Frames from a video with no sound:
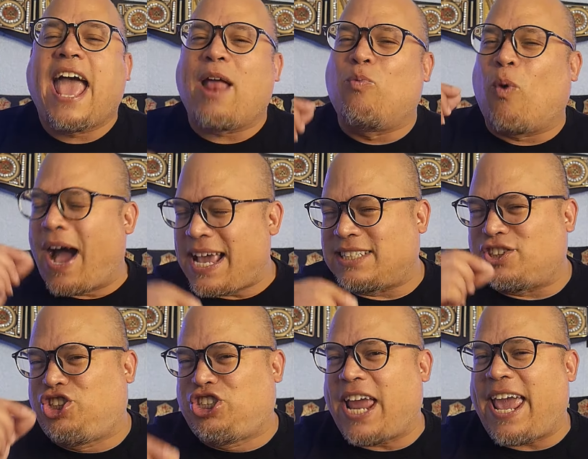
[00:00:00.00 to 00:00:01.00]
And why is
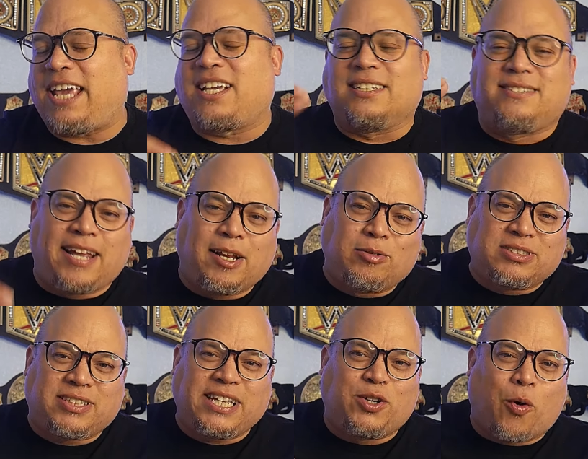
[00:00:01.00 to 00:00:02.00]
Jey
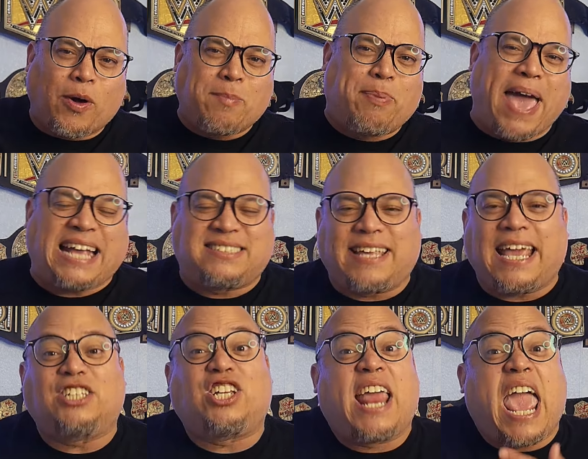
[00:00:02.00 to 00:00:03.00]
continuously going
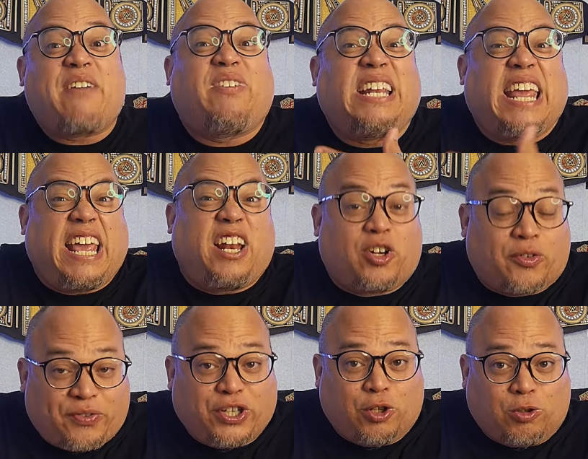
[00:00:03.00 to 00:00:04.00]
backstage and having
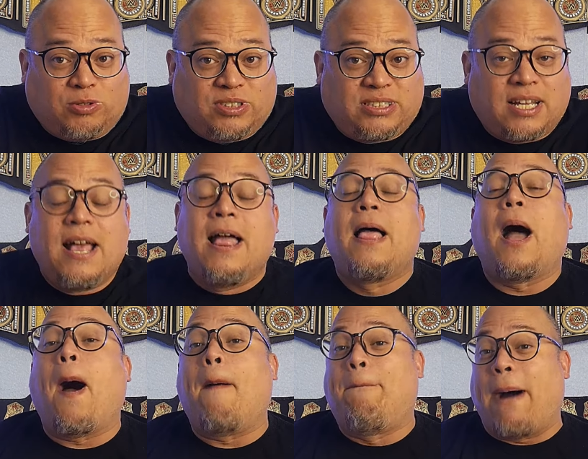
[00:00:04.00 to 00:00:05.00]
interviews
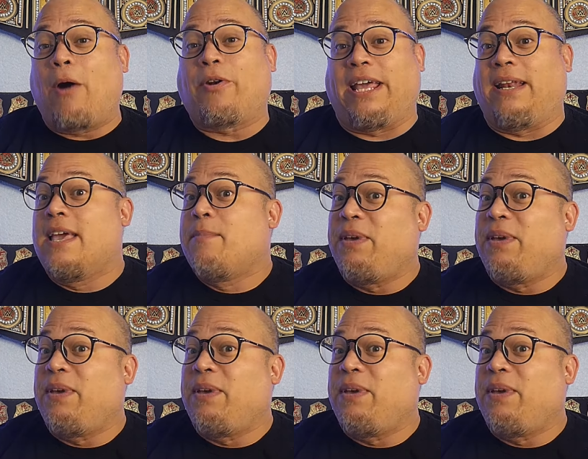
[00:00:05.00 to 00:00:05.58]
about it?